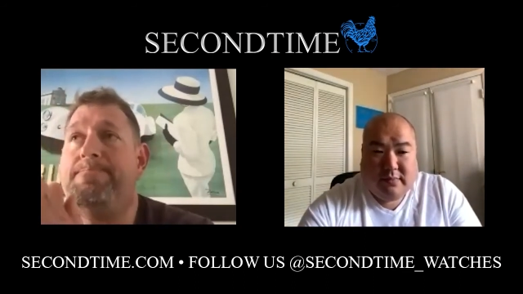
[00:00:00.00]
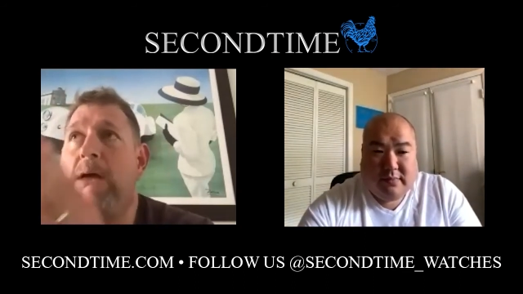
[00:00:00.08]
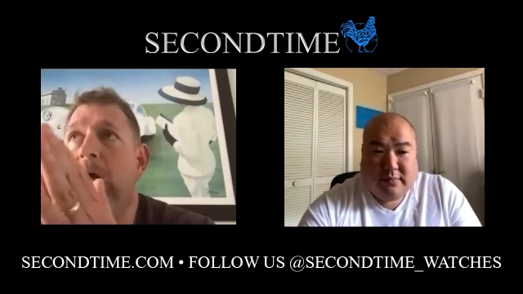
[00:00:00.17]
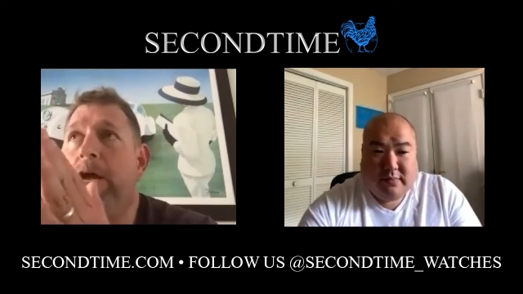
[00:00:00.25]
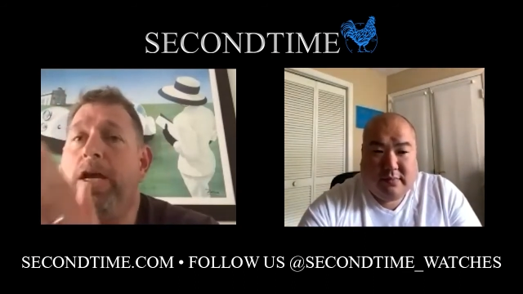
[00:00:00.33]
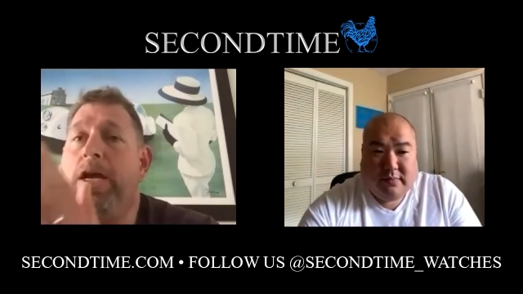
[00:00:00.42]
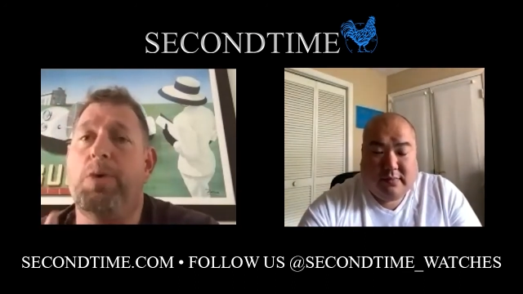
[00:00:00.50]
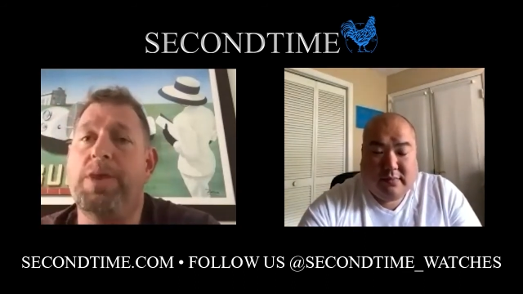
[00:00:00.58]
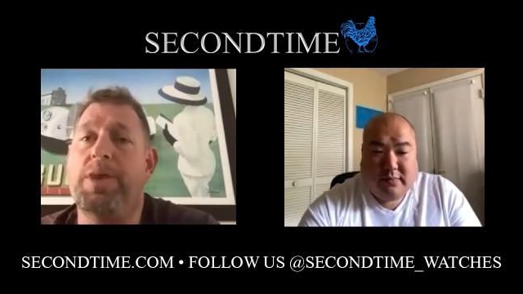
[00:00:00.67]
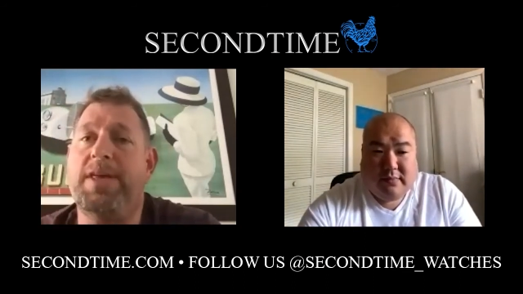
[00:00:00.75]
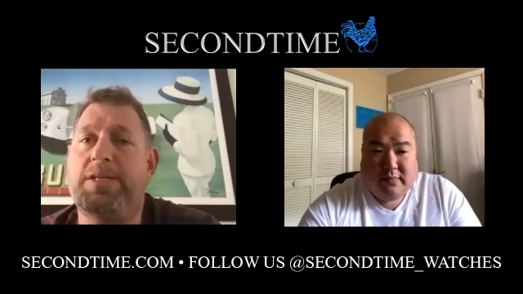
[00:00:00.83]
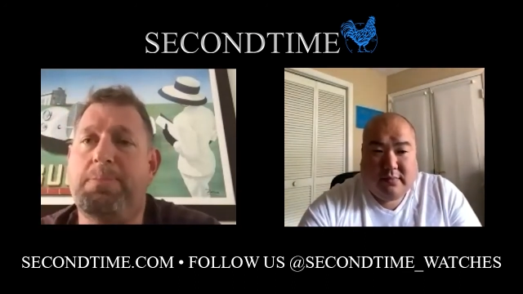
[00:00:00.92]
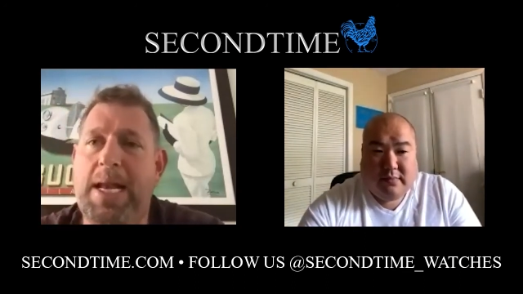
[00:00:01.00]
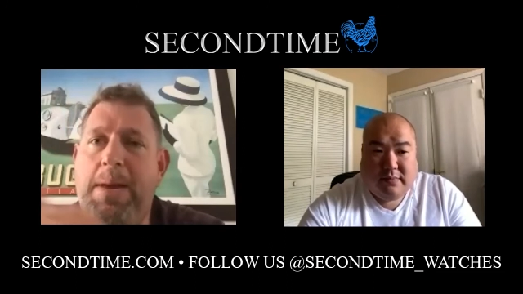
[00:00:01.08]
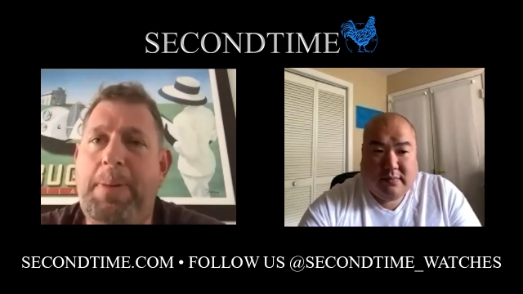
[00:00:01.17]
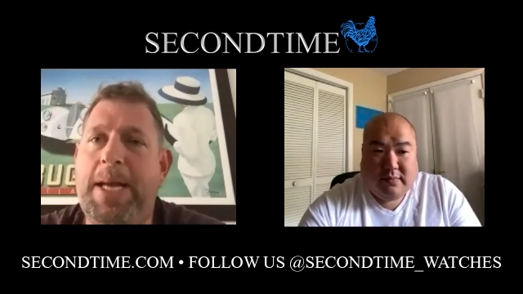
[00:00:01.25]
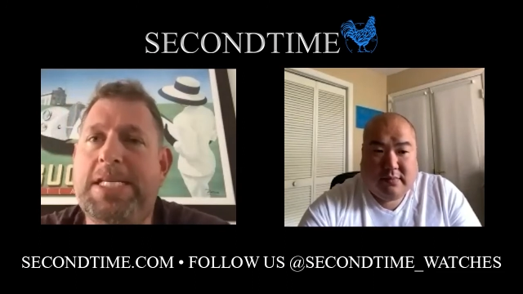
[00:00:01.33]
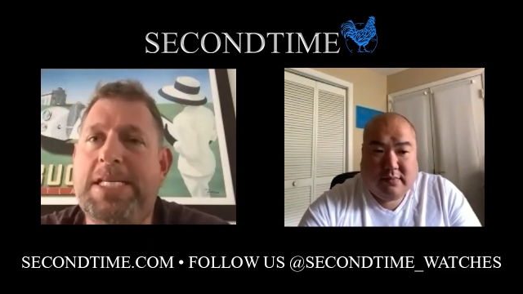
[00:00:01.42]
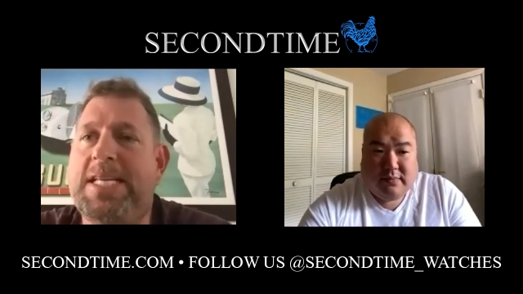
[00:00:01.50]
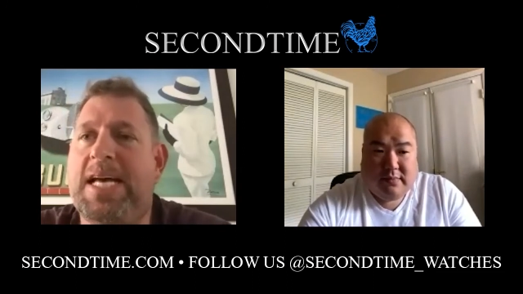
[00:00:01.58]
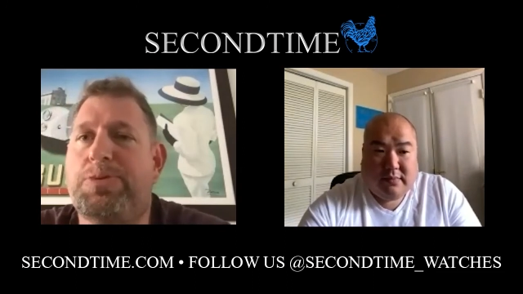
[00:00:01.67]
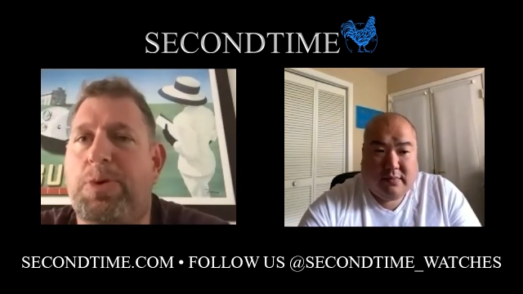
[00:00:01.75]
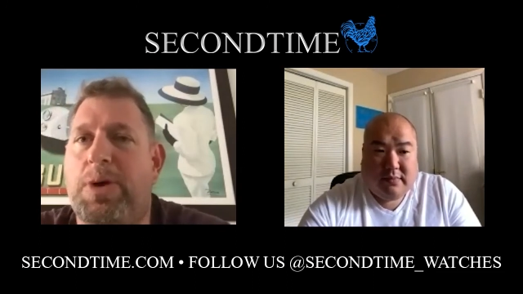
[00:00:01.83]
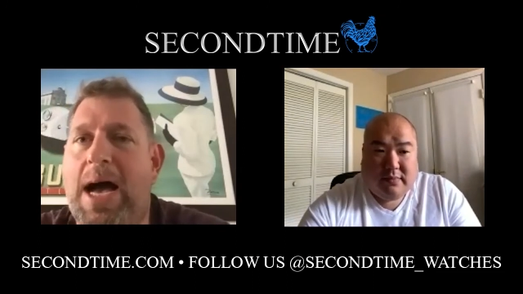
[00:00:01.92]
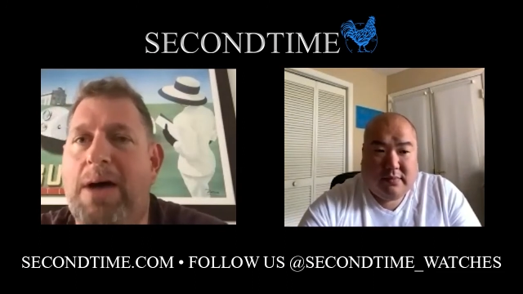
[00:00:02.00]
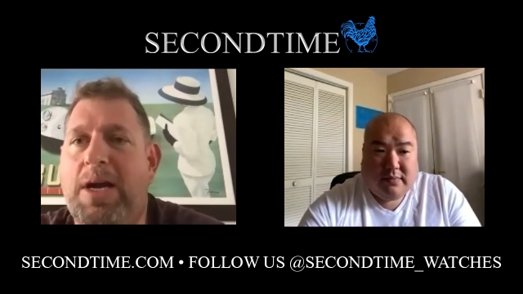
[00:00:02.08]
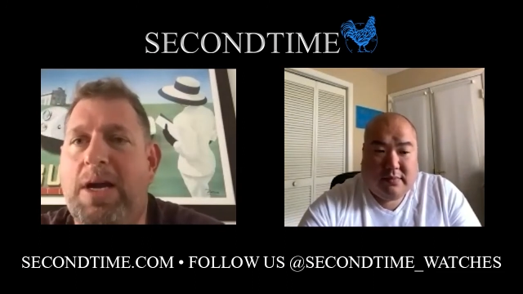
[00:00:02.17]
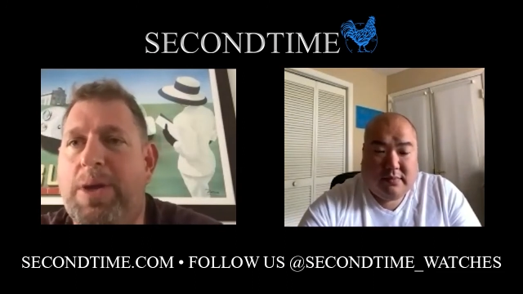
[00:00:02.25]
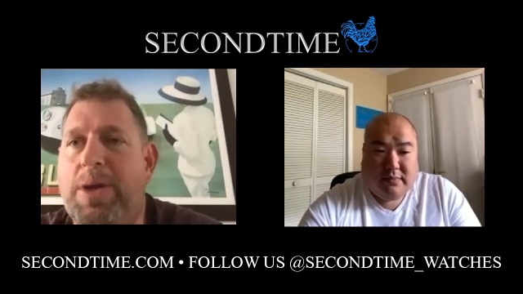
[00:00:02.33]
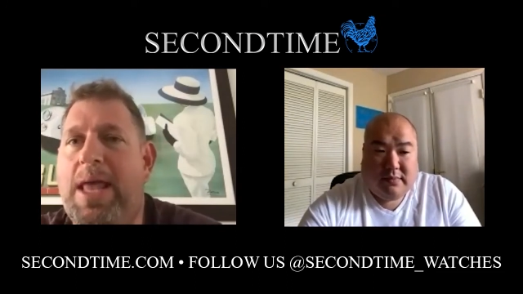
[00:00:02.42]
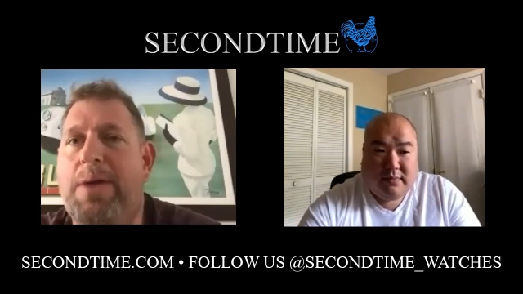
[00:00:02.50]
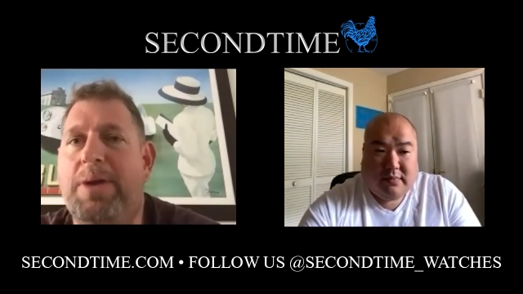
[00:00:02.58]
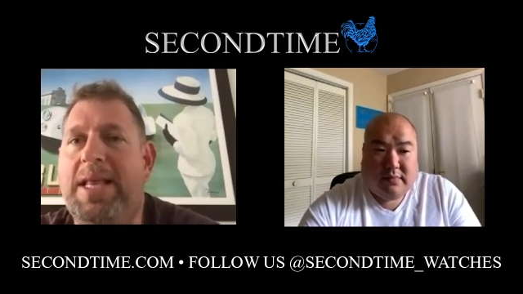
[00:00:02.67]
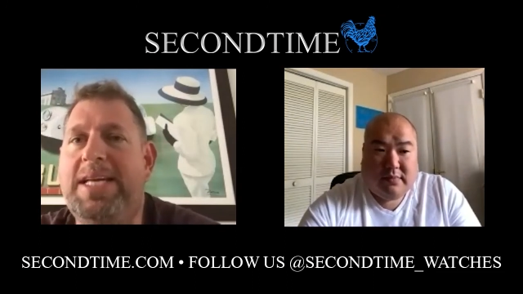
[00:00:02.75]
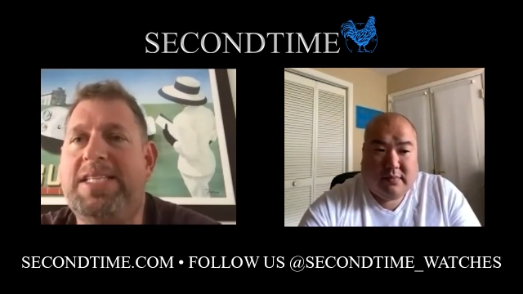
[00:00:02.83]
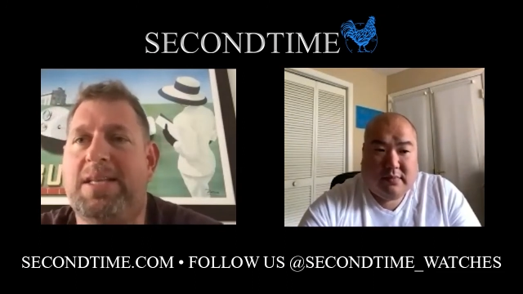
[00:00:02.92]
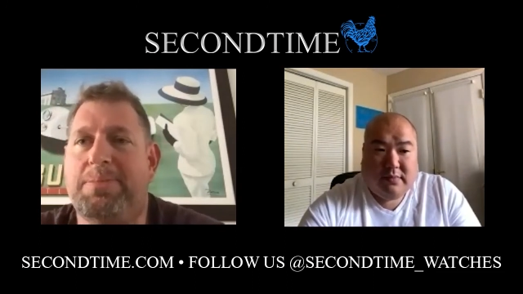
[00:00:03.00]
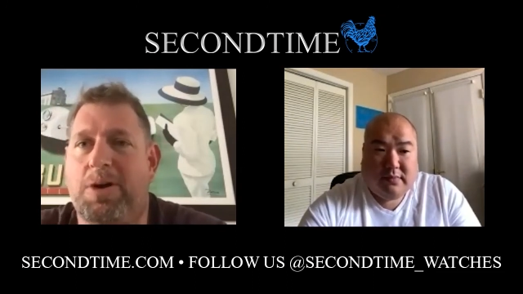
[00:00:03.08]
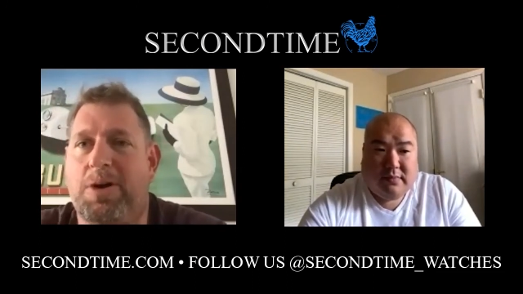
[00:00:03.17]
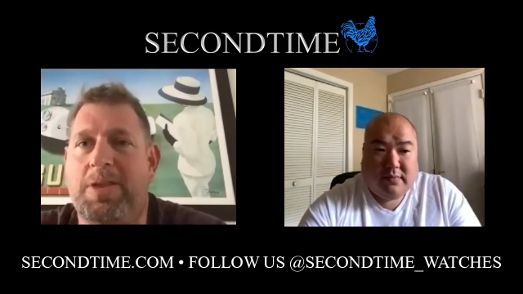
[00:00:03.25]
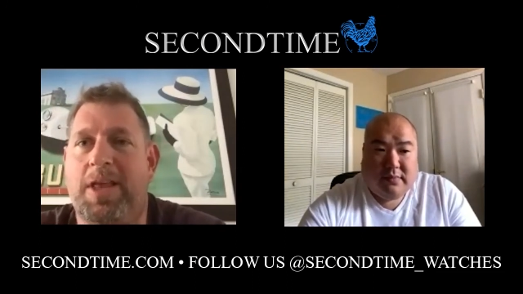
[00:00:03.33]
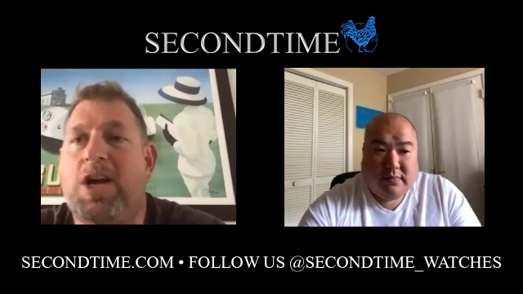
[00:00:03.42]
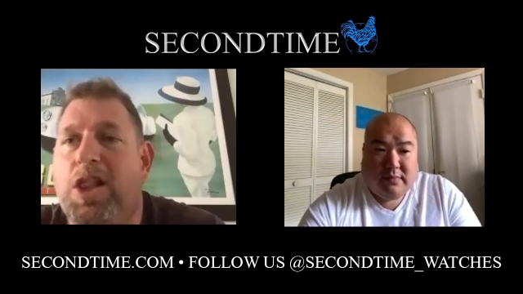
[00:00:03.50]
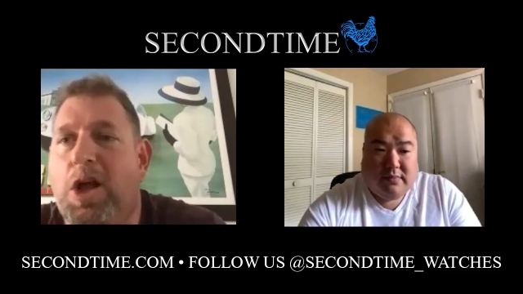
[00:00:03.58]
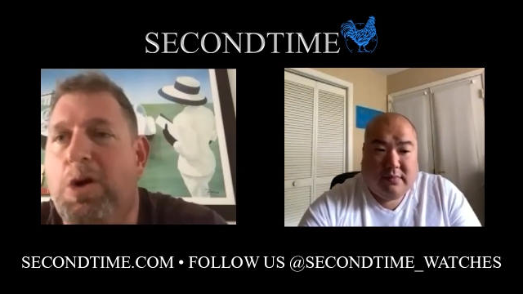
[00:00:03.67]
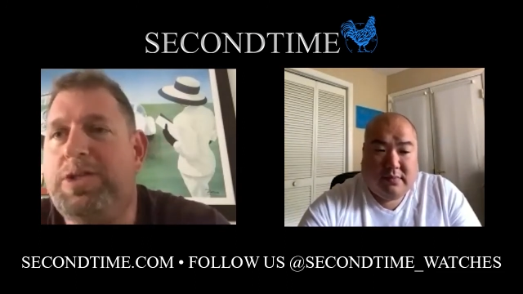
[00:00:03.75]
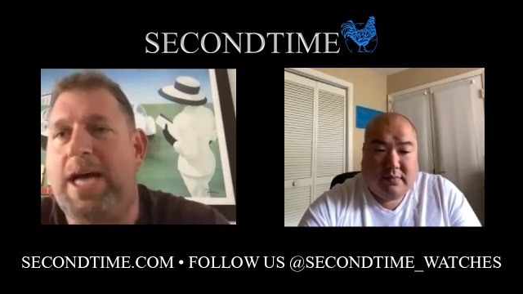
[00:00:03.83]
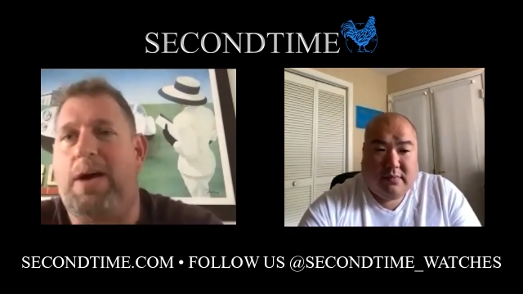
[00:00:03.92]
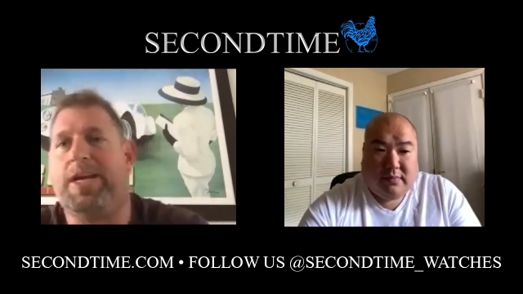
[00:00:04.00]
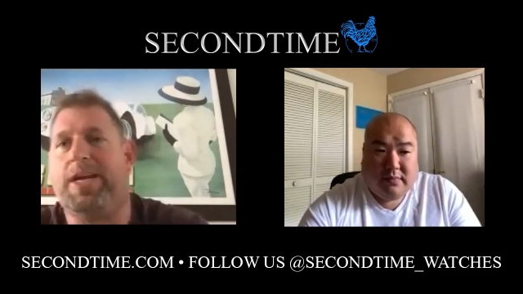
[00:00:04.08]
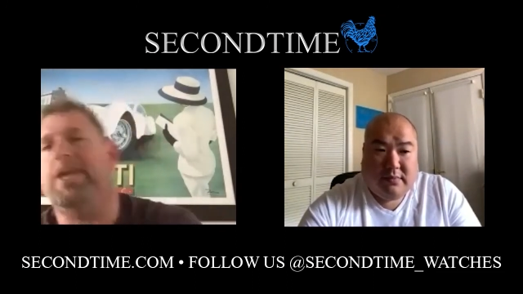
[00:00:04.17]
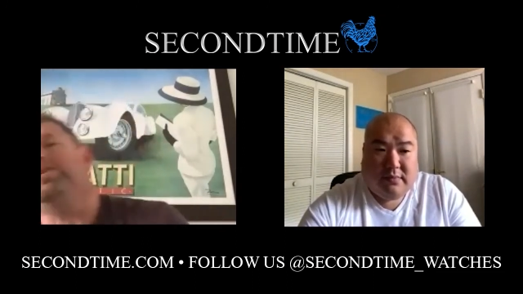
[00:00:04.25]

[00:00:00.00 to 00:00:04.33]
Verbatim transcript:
Speaker 1: you know, with as many pieces as were out there when they released them during the closeout years,